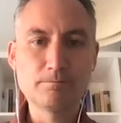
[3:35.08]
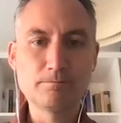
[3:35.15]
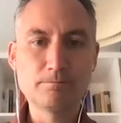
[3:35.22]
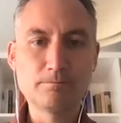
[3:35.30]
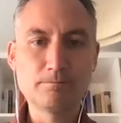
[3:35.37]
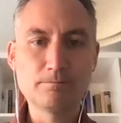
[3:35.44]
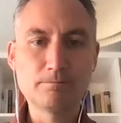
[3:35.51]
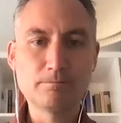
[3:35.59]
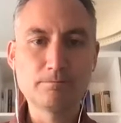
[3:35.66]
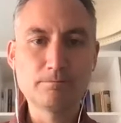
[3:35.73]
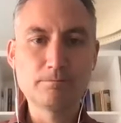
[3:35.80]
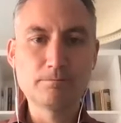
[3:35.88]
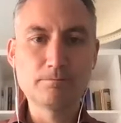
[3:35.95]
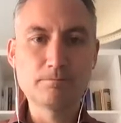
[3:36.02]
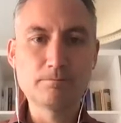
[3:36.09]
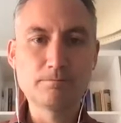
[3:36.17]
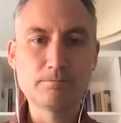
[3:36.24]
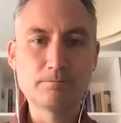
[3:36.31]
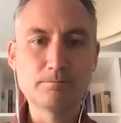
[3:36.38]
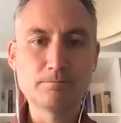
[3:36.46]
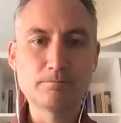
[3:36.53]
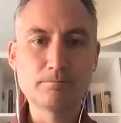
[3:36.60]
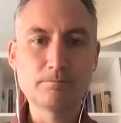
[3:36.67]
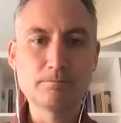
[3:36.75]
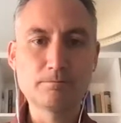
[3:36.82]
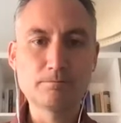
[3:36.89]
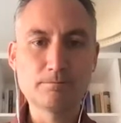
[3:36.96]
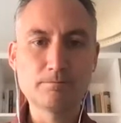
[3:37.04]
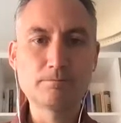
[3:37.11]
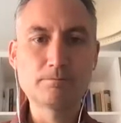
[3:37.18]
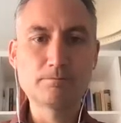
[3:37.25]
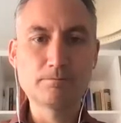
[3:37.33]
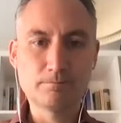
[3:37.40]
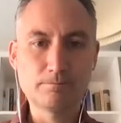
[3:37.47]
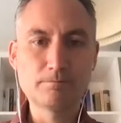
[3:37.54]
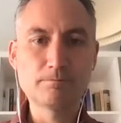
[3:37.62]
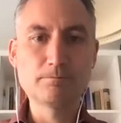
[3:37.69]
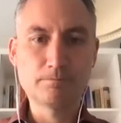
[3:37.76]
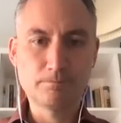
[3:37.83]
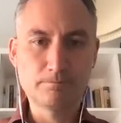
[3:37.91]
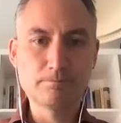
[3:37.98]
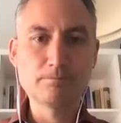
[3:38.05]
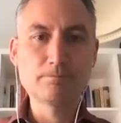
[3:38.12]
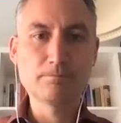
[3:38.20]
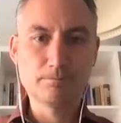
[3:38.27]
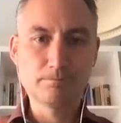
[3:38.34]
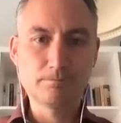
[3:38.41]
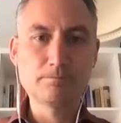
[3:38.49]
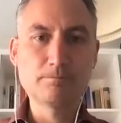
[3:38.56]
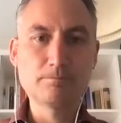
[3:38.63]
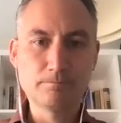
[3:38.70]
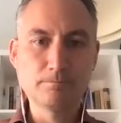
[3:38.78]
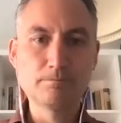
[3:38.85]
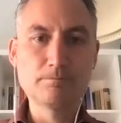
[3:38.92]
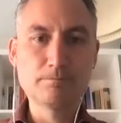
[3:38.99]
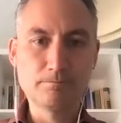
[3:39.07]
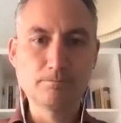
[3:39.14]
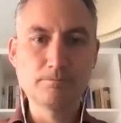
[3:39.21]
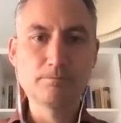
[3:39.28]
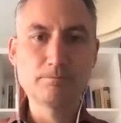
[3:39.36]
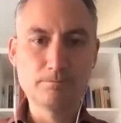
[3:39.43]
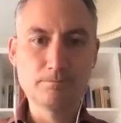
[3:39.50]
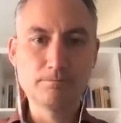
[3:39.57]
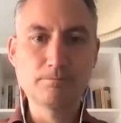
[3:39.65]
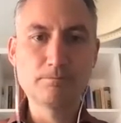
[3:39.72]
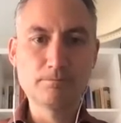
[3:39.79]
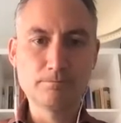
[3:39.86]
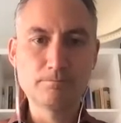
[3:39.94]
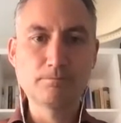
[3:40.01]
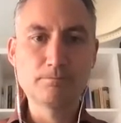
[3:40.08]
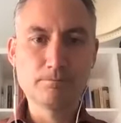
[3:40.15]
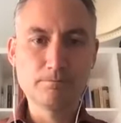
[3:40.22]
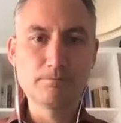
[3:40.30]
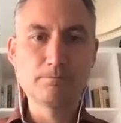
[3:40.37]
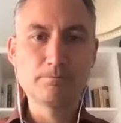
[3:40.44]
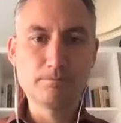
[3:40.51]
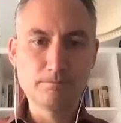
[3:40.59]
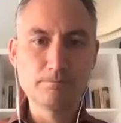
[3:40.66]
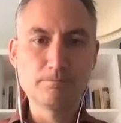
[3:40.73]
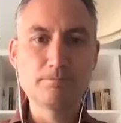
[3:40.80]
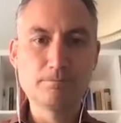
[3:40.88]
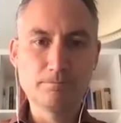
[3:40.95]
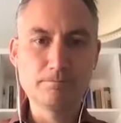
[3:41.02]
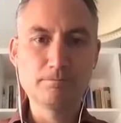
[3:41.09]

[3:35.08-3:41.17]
No words are spoken by the person on screen.